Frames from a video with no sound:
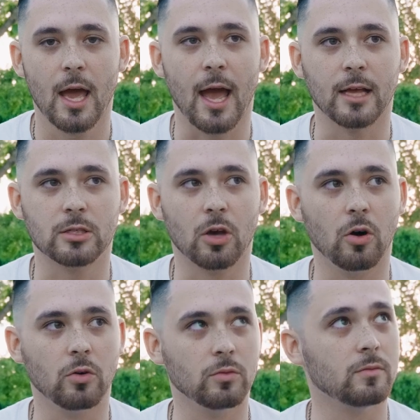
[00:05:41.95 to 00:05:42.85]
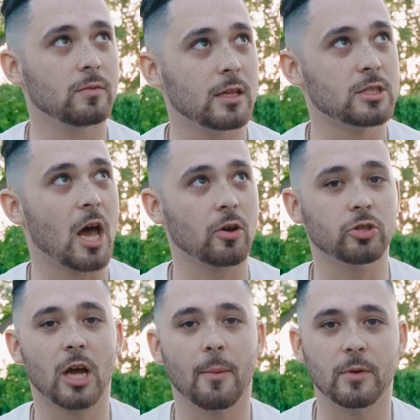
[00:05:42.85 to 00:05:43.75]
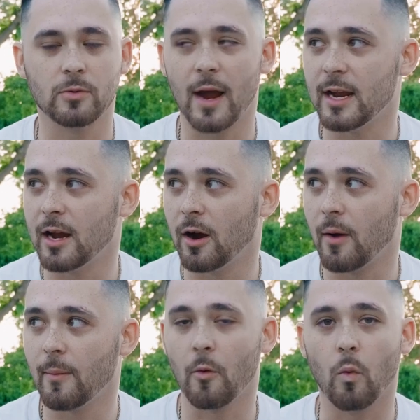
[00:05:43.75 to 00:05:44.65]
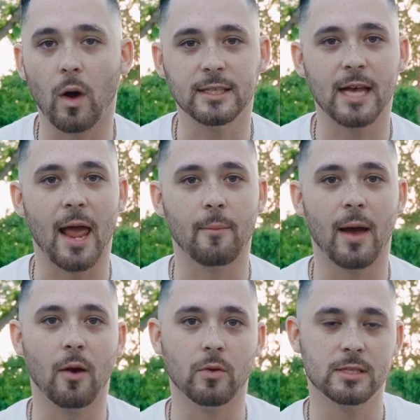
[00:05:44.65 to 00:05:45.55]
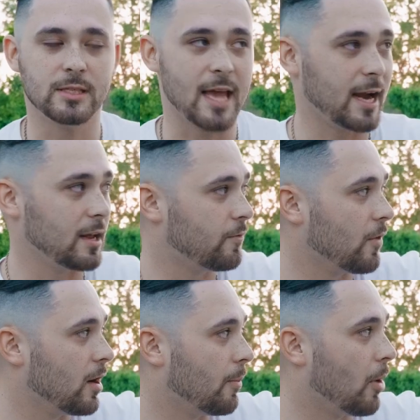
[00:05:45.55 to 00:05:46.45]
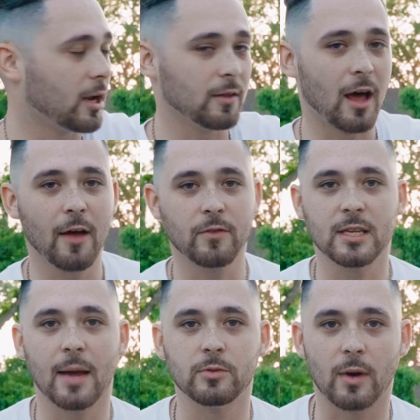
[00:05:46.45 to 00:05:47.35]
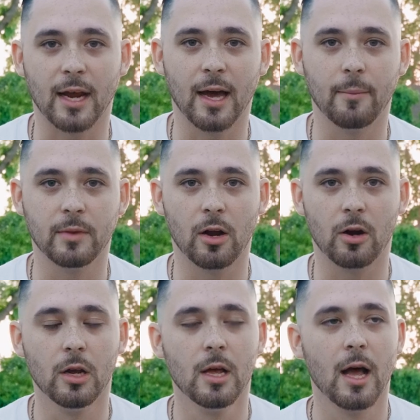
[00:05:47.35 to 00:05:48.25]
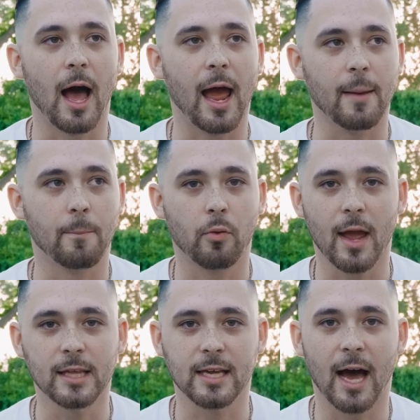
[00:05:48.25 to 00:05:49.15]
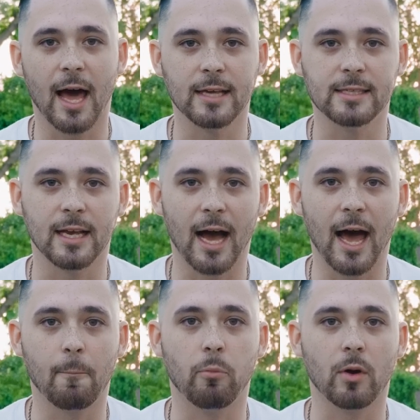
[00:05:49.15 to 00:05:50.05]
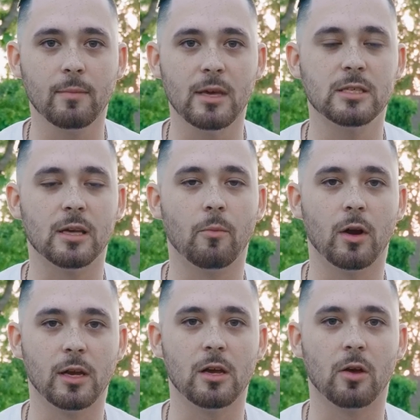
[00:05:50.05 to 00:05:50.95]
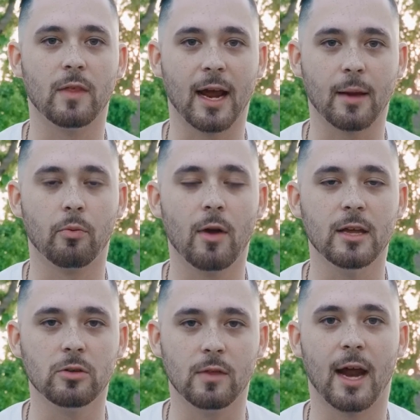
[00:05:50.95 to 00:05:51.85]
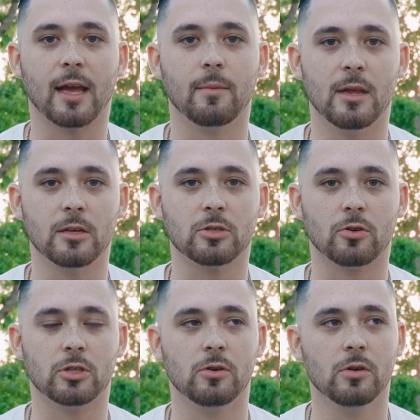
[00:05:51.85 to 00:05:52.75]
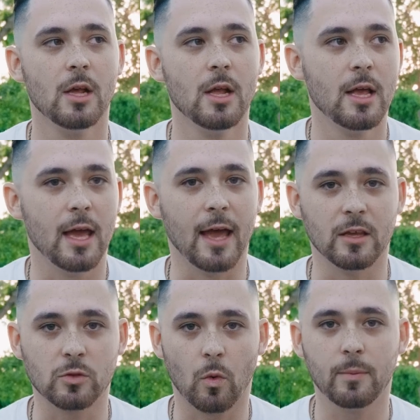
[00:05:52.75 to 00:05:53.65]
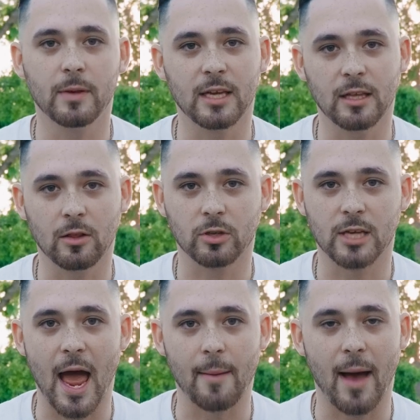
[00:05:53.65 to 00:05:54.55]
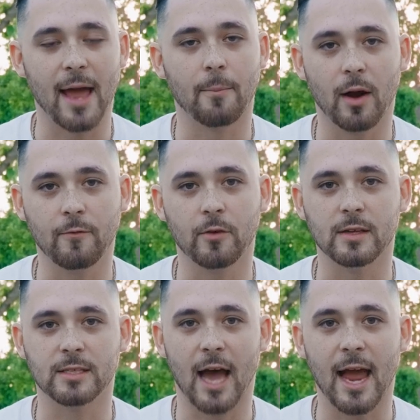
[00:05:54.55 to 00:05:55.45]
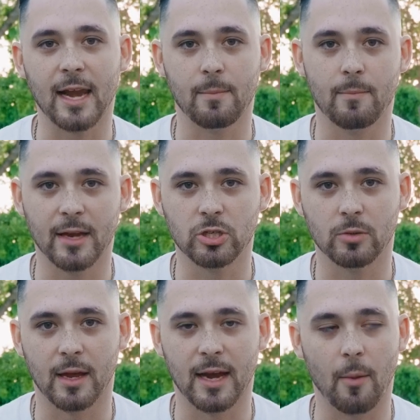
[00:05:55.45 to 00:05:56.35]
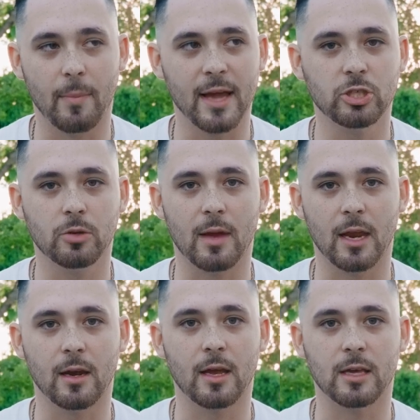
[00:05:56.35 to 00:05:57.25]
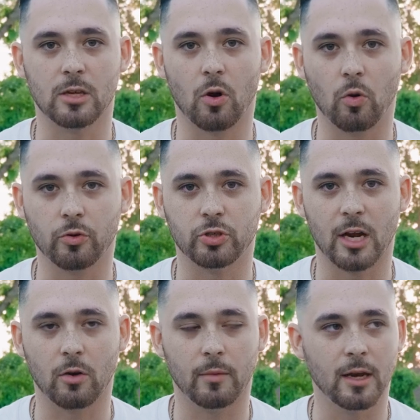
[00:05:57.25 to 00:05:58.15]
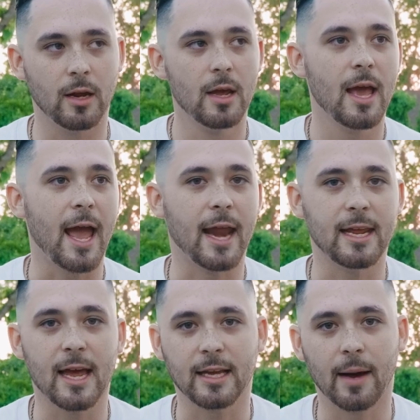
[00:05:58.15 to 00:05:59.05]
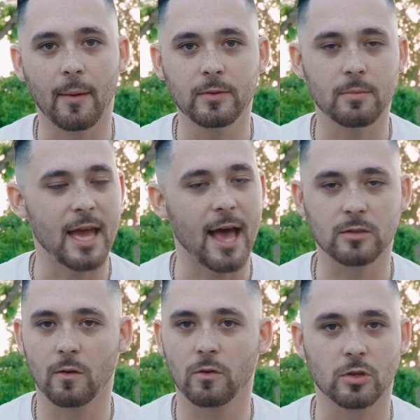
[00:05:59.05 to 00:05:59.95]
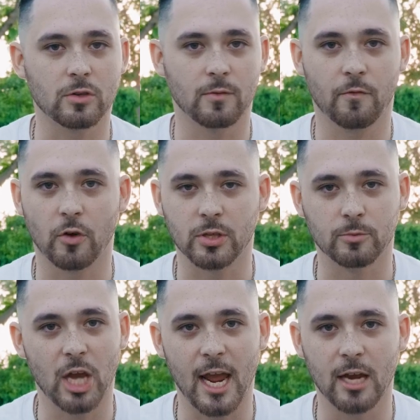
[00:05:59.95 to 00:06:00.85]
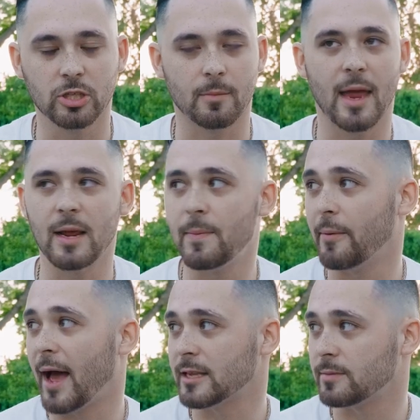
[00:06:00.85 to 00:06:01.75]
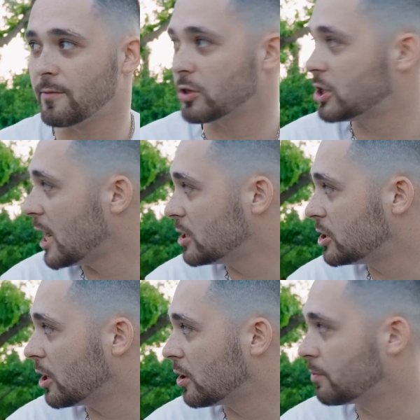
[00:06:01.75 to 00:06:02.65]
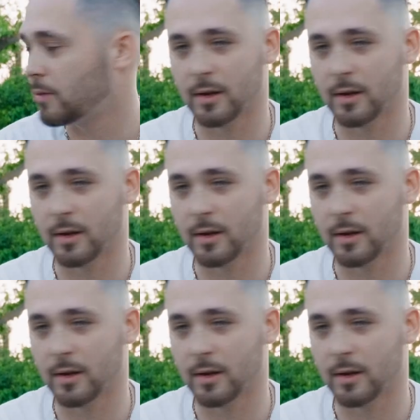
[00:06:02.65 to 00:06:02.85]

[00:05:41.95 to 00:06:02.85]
And so this taco shop is right here. I remember one time I was standing in front of the parking lot. Oftentimes when I come here, I pray to God. I say, God, bring me someone here that I can pray to, that I can minister to. And this one particular time I had prayed for this guy named Benjamin. Now, Benjamin is an older gentleman, and he had come up to me asking me for some change. Many people ask me for change here.